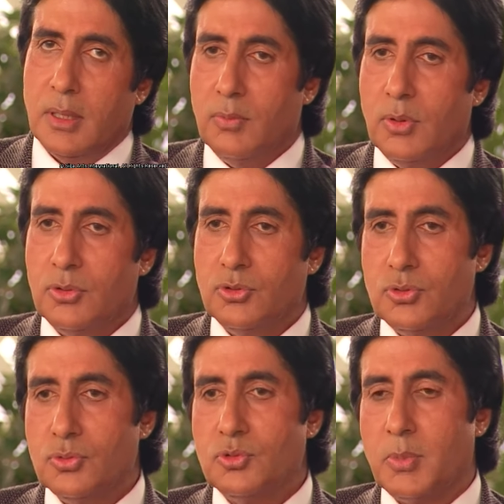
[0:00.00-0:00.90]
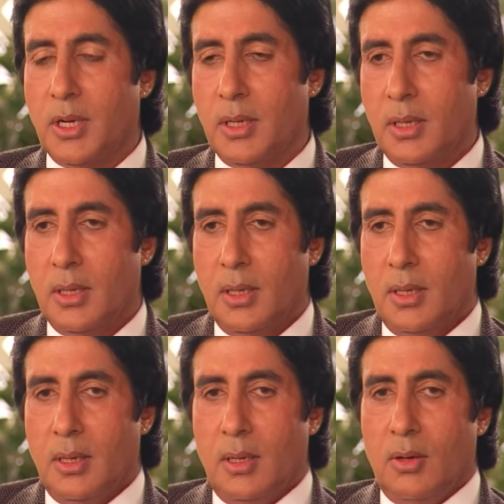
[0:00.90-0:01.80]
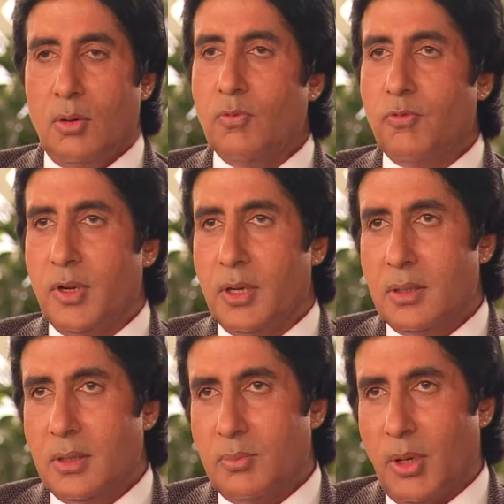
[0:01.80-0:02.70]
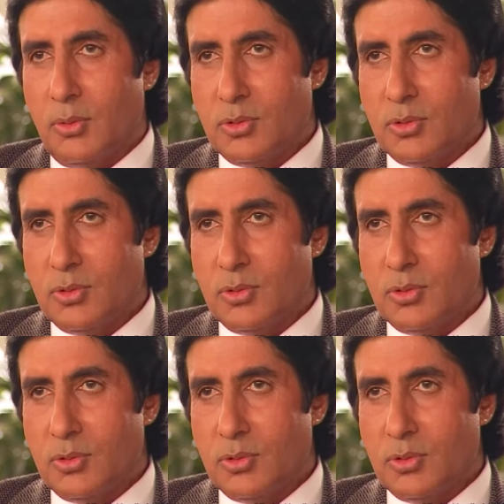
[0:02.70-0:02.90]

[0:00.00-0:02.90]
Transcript: I want to choose my own field, my own